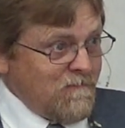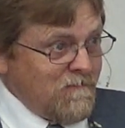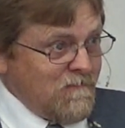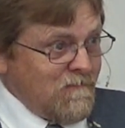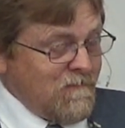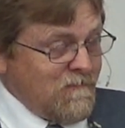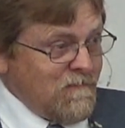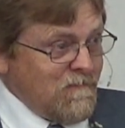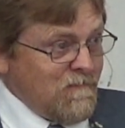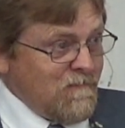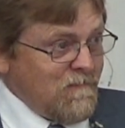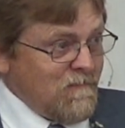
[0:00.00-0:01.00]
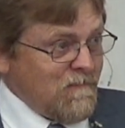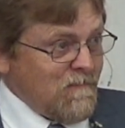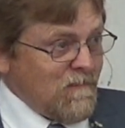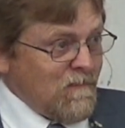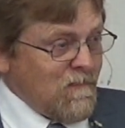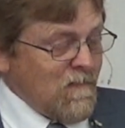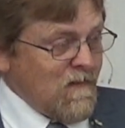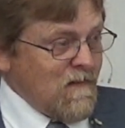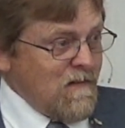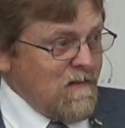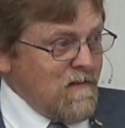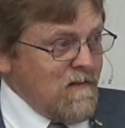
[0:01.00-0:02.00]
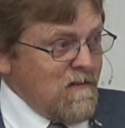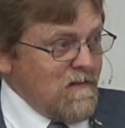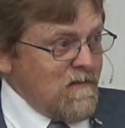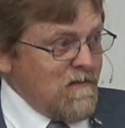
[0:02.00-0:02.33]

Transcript: Nobody speaks.